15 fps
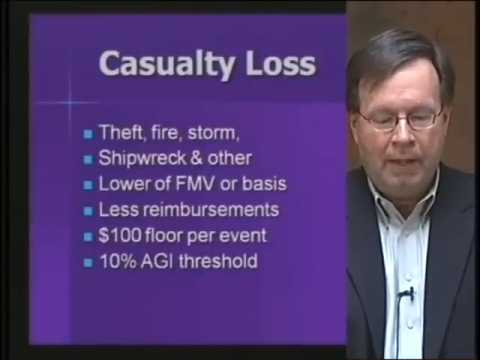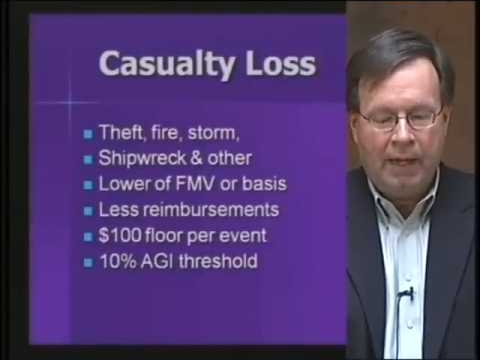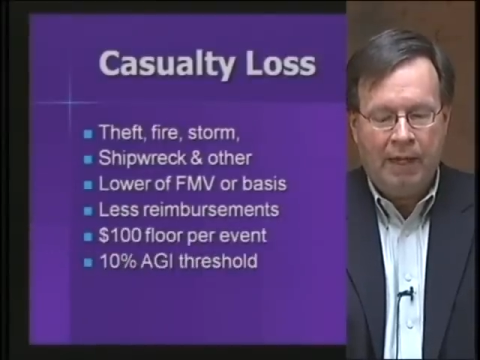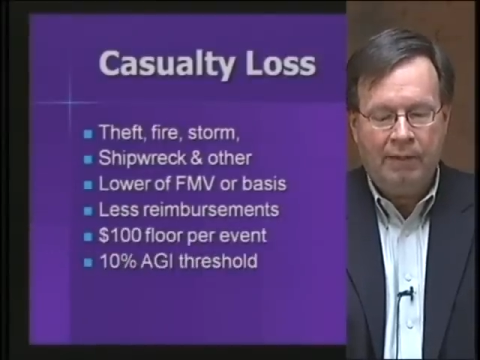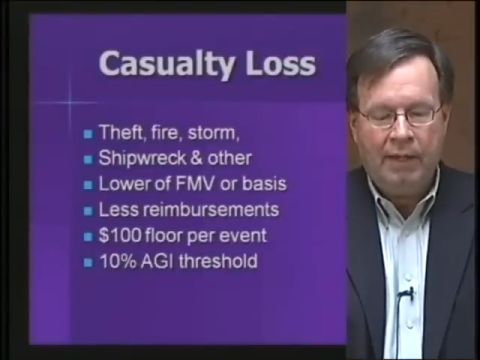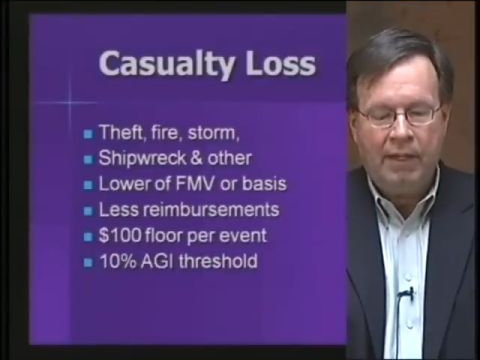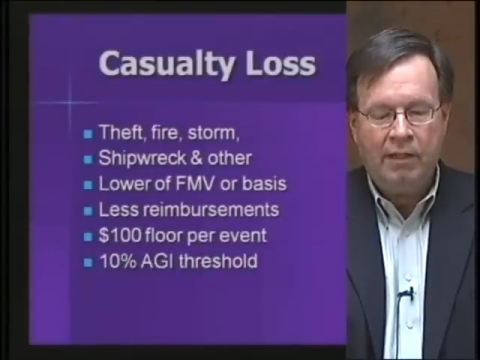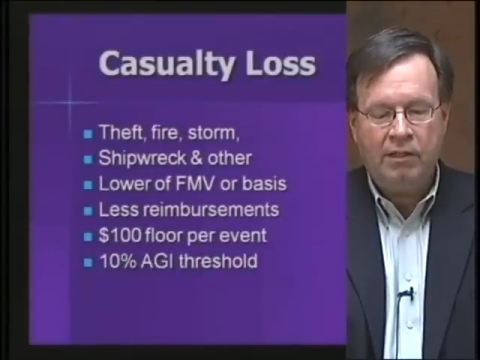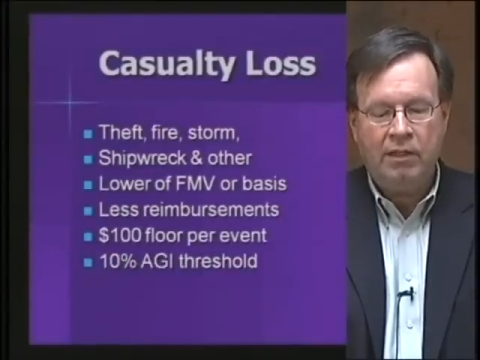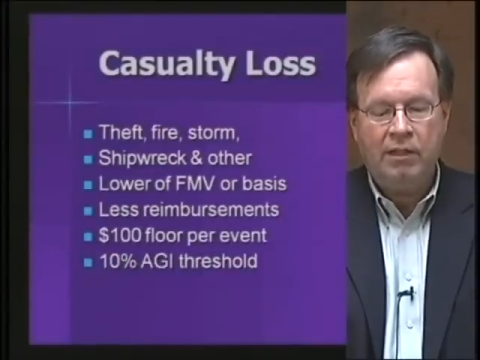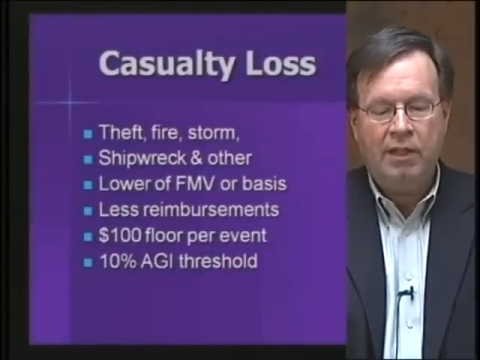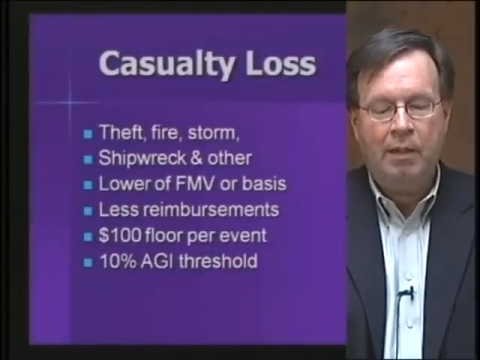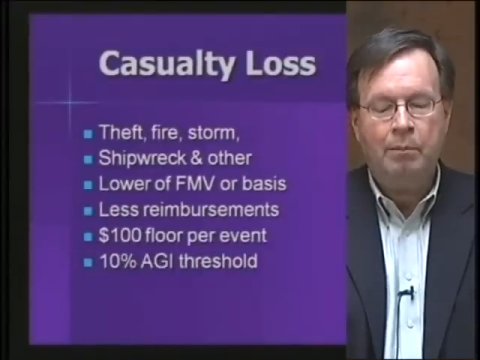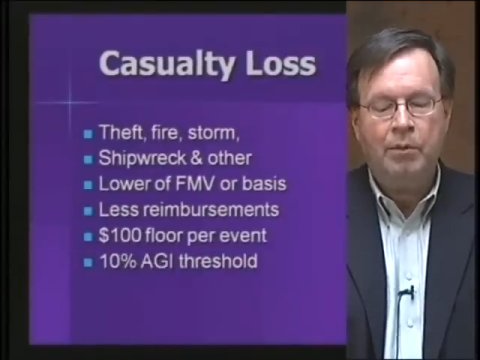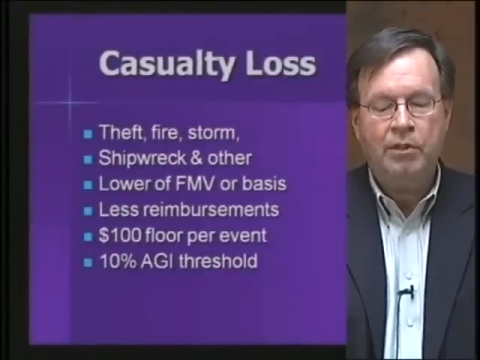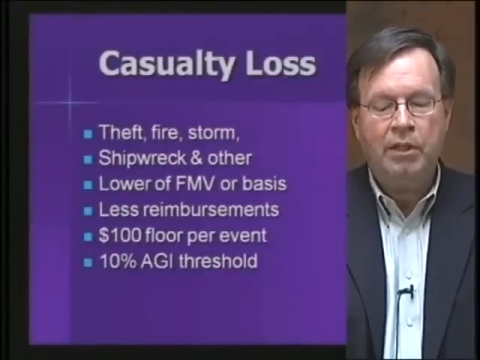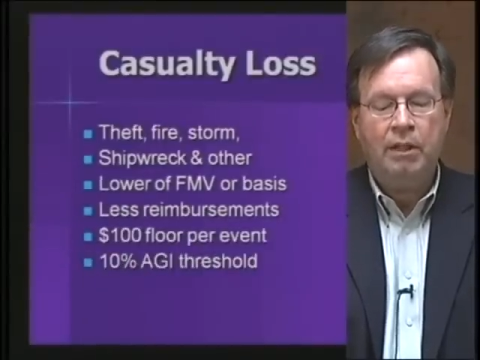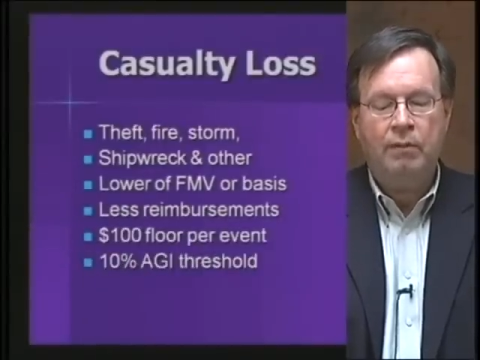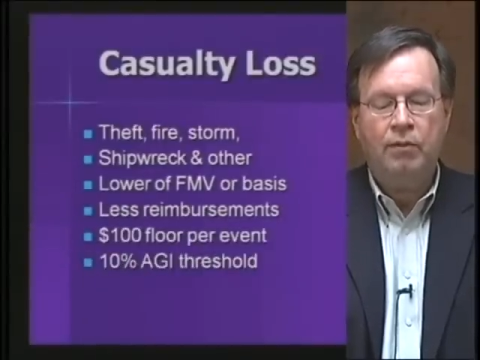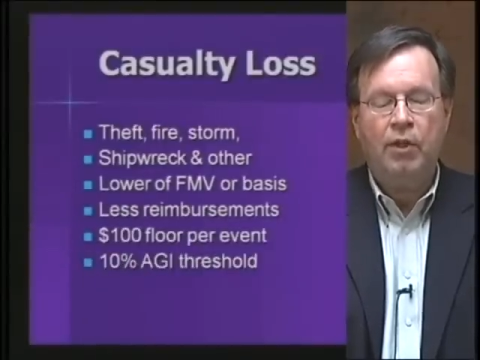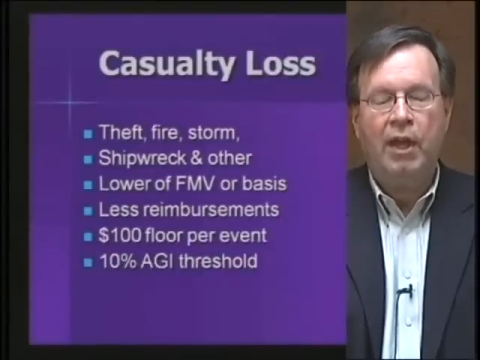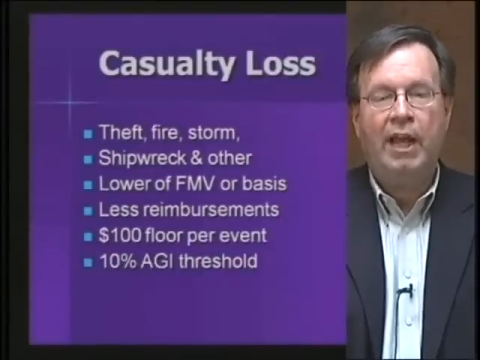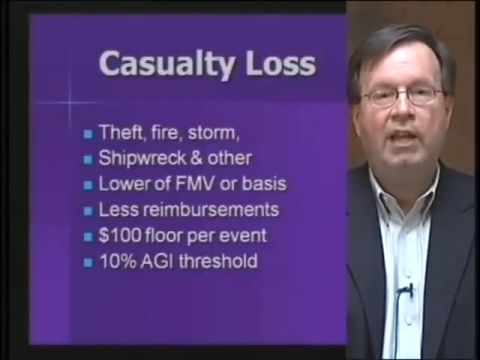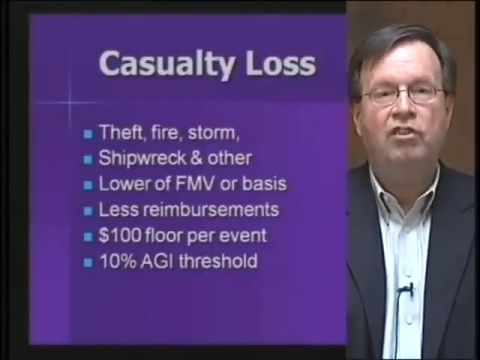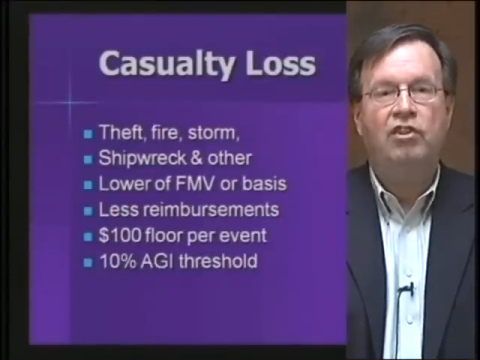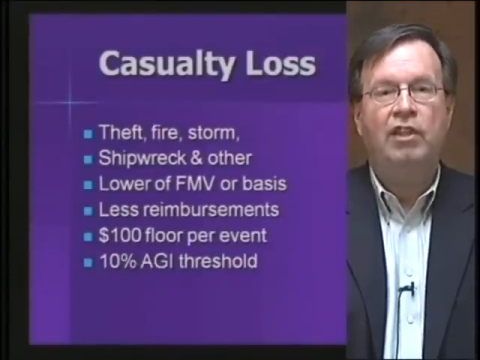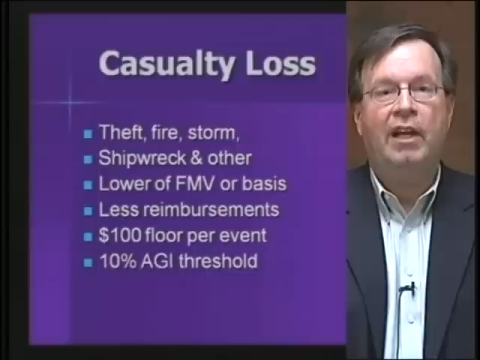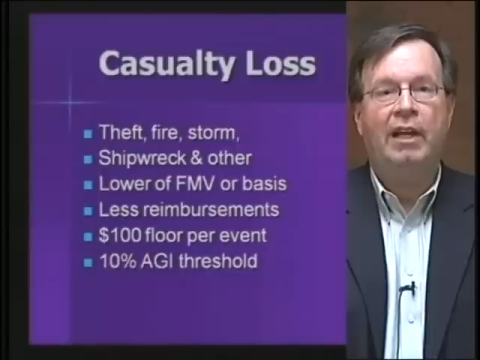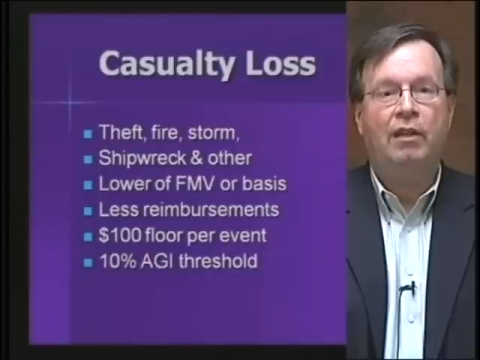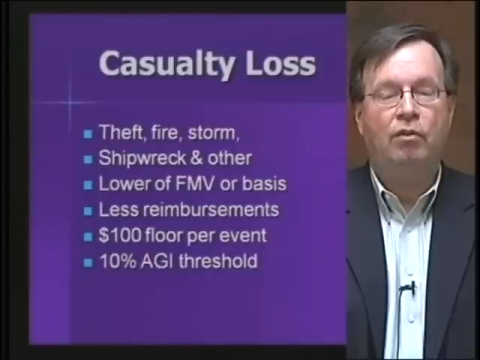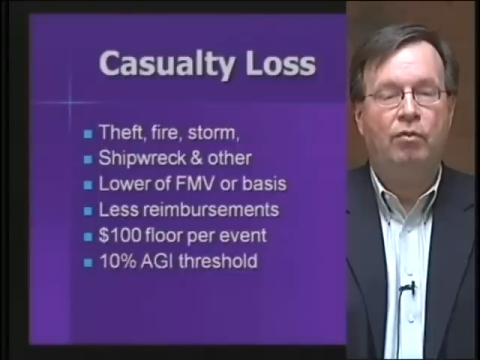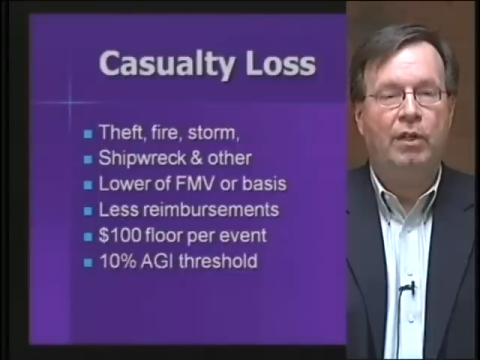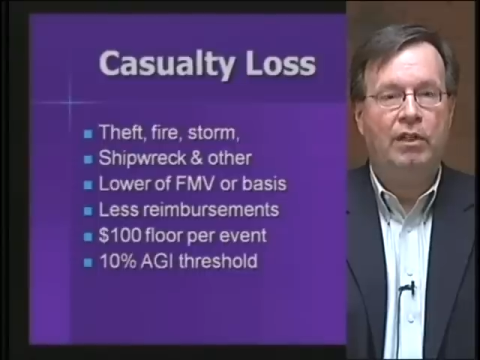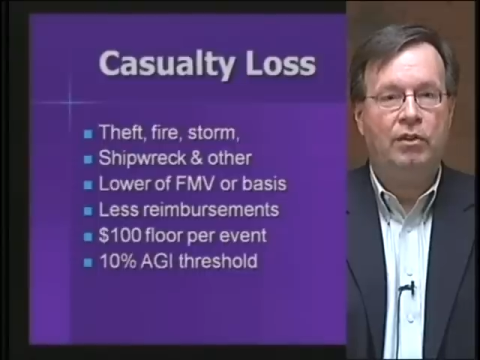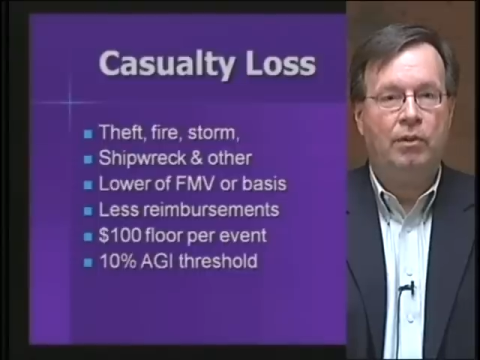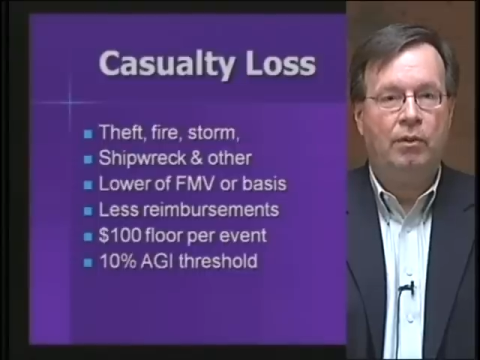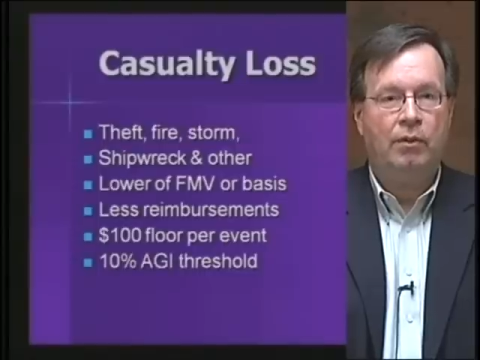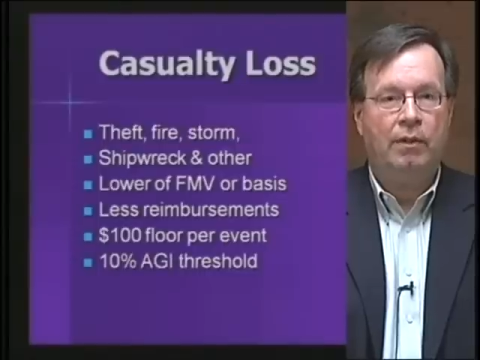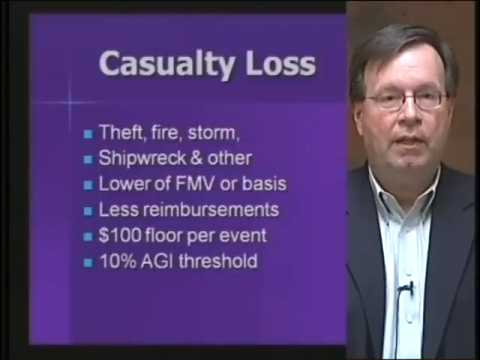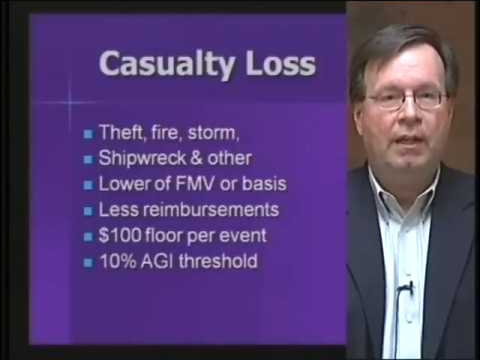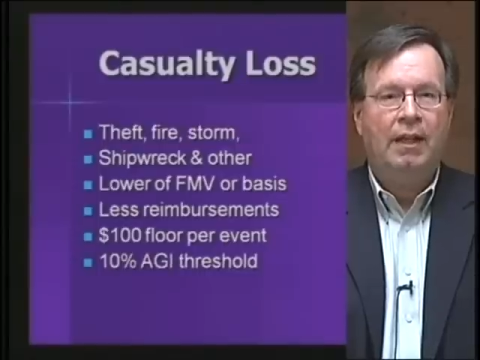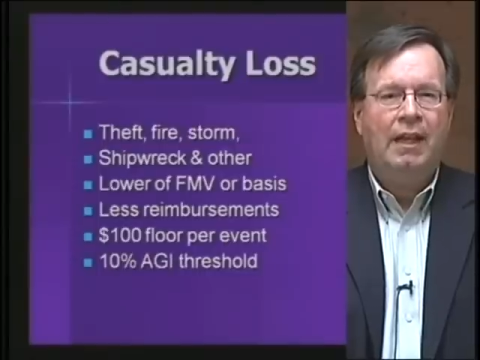and then it's the 10% of your AGI threshold.